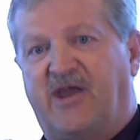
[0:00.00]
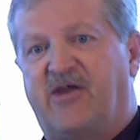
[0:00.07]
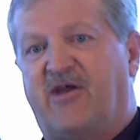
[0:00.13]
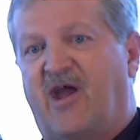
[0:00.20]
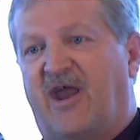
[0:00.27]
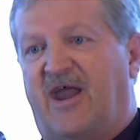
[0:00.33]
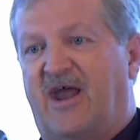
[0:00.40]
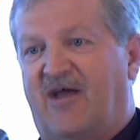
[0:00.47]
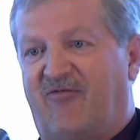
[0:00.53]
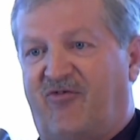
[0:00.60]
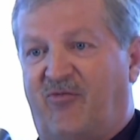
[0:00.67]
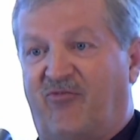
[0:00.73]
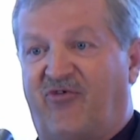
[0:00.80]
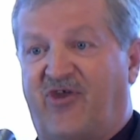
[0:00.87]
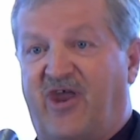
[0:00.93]
You got to have
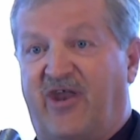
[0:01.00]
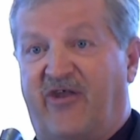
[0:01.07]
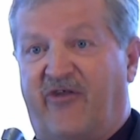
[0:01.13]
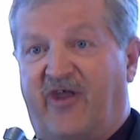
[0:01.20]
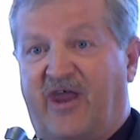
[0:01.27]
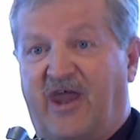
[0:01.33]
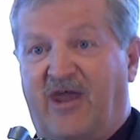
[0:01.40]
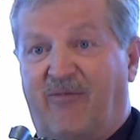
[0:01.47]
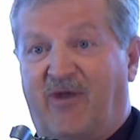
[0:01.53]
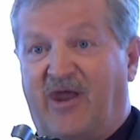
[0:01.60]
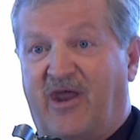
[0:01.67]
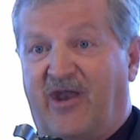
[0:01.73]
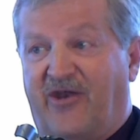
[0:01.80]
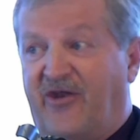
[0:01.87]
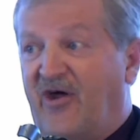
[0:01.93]
some skin in the game to
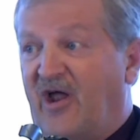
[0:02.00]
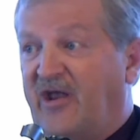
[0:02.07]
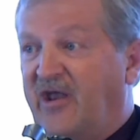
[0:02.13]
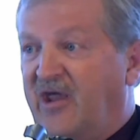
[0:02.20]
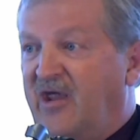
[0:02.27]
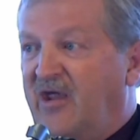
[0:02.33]
get it done.